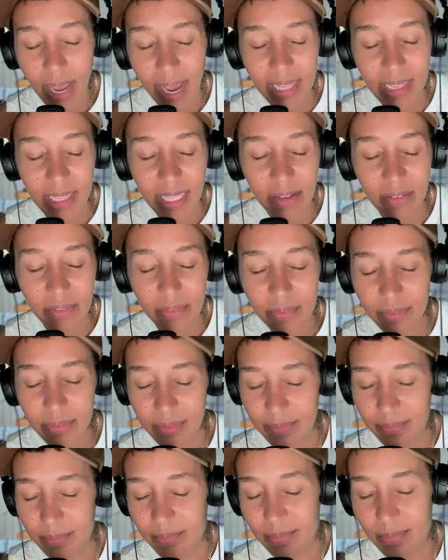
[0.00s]
I
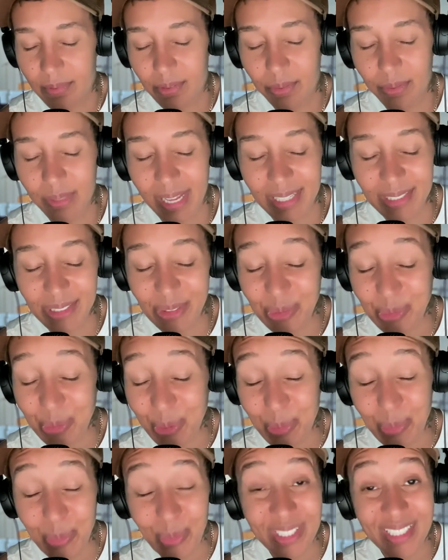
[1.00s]
left
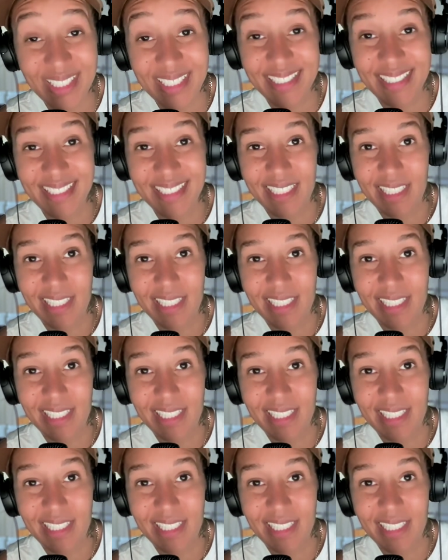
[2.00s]
2021,